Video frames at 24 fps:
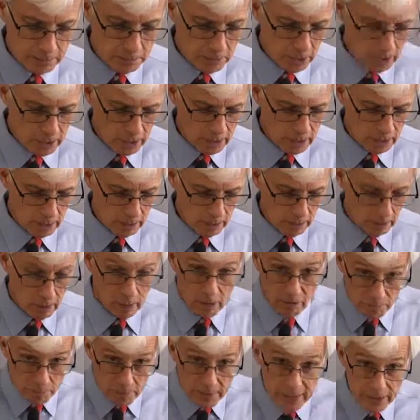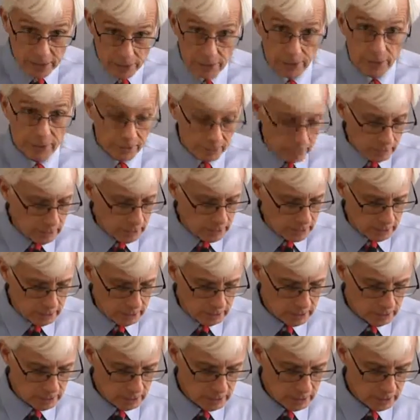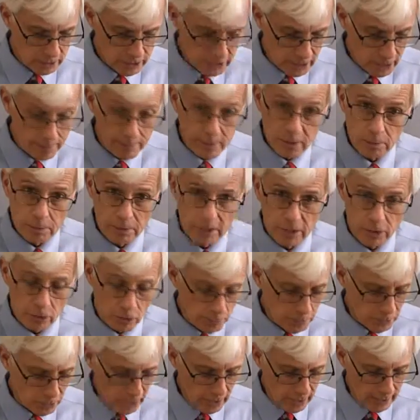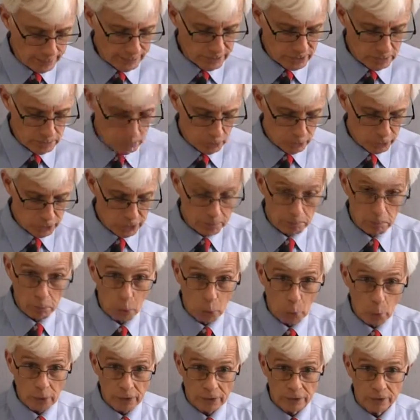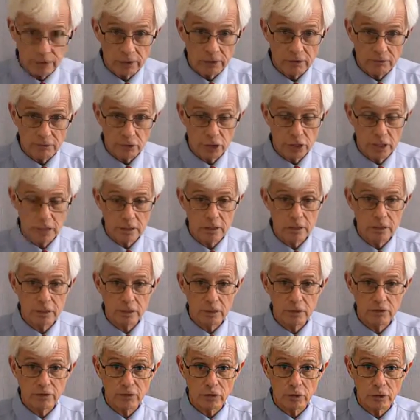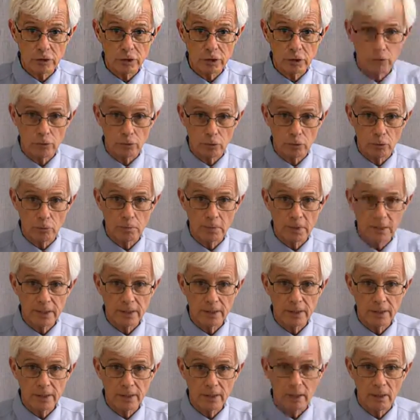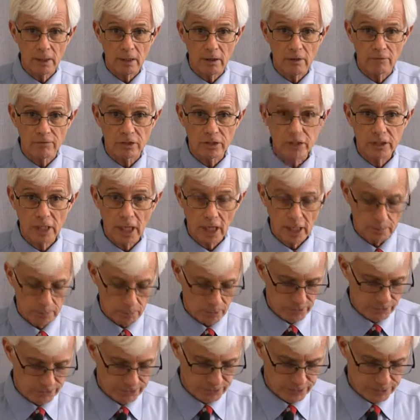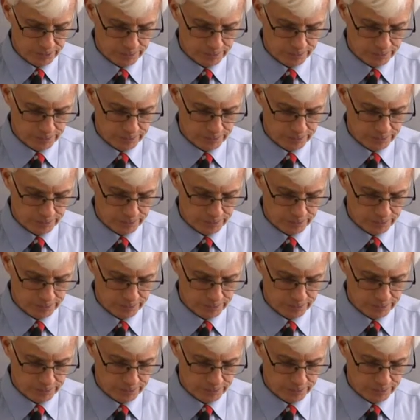of Peter, Simon Peter, perhaps the most important of Jesus' first group of disciples.